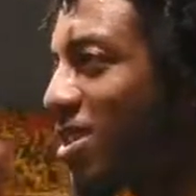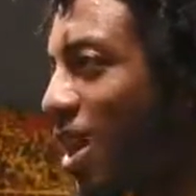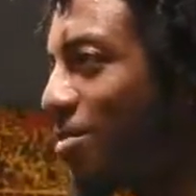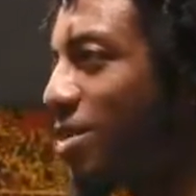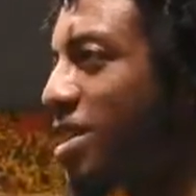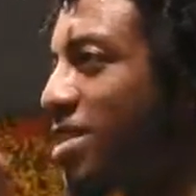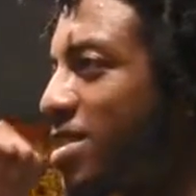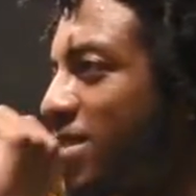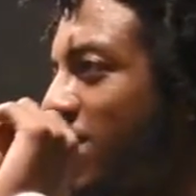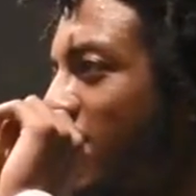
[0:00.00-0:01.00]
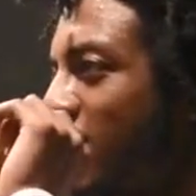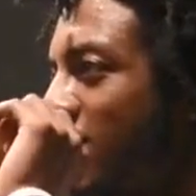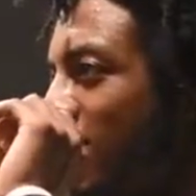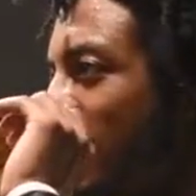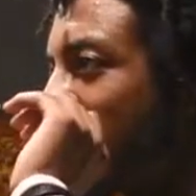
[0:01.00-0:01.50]
Columbus
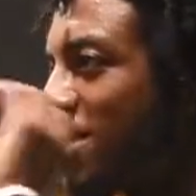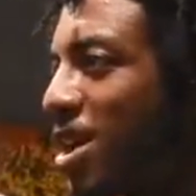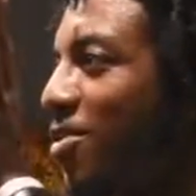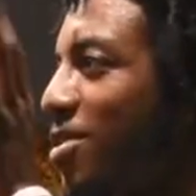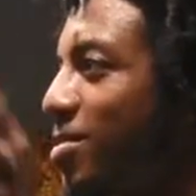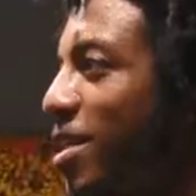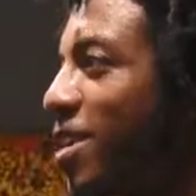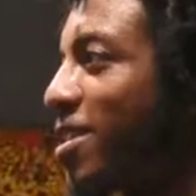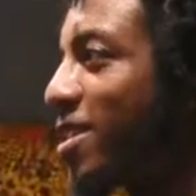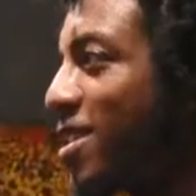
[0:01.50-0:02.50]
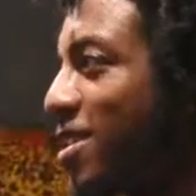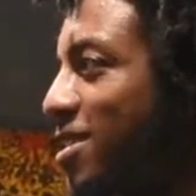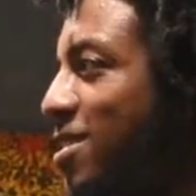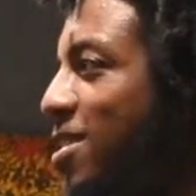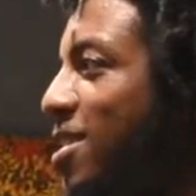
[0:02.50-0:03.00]
discovered
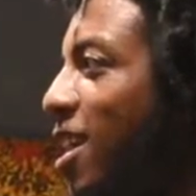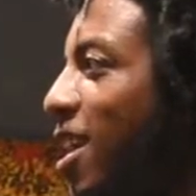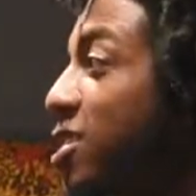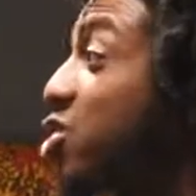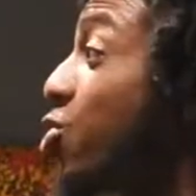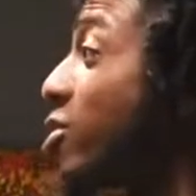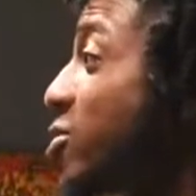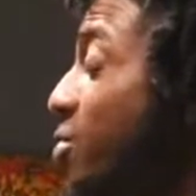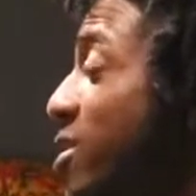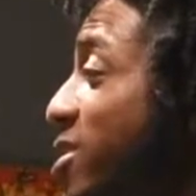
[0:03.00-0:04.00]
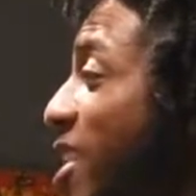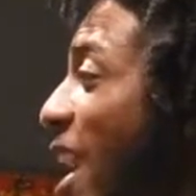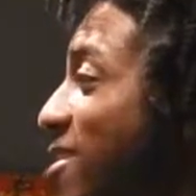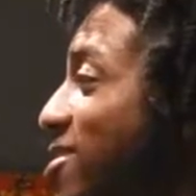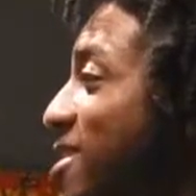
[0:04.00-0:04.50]
America. George Bush
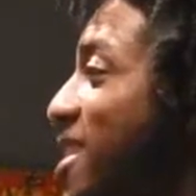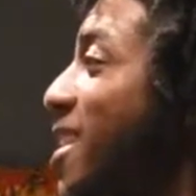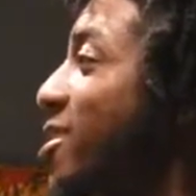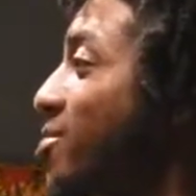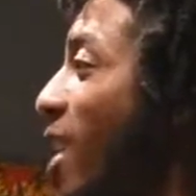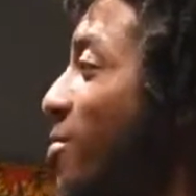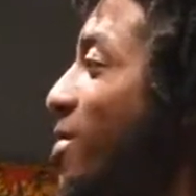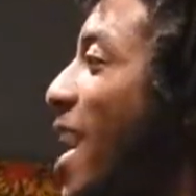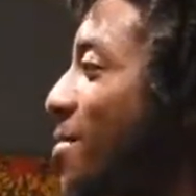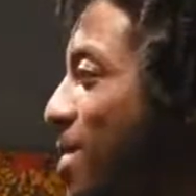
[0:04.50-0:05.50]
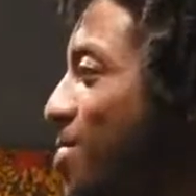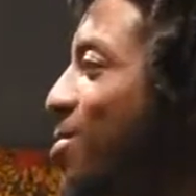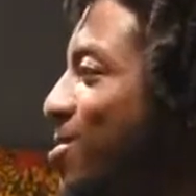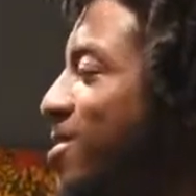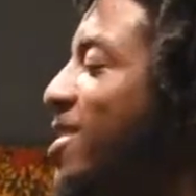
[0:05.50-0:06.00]
actually cared about black
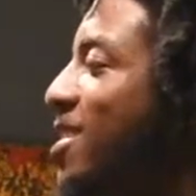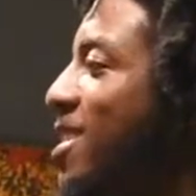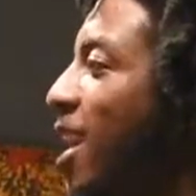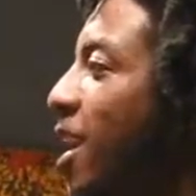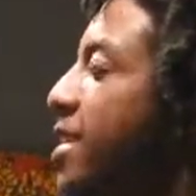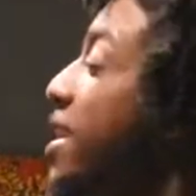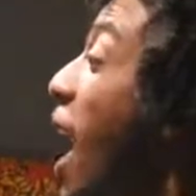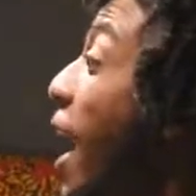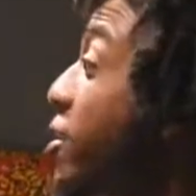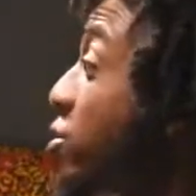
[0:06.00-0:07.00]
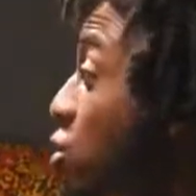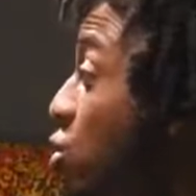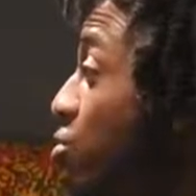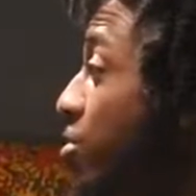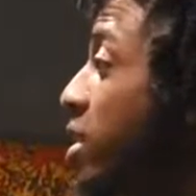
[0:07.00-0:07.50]
people. He hired
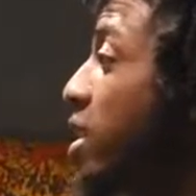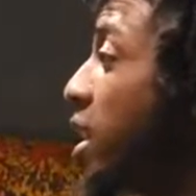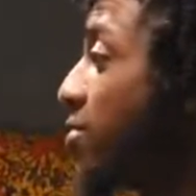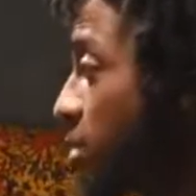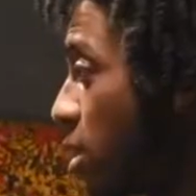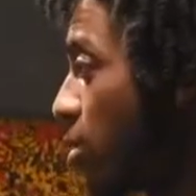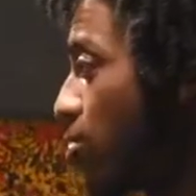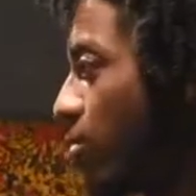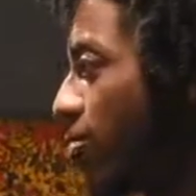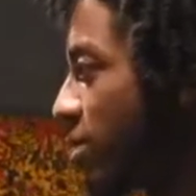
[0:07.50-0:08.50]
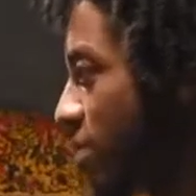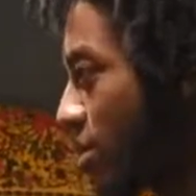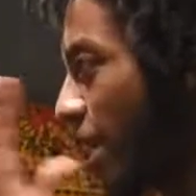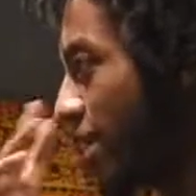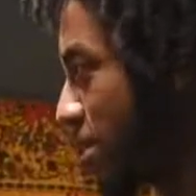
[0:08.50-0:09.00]
two, even though one was
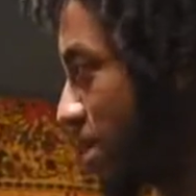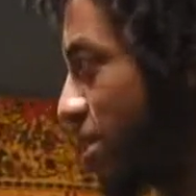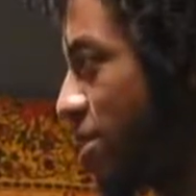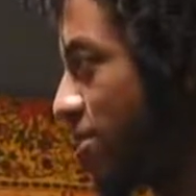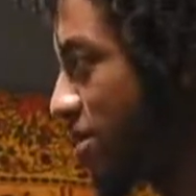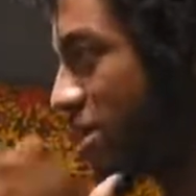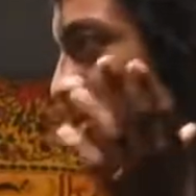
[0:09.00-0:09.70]
so light-skinned you couldn't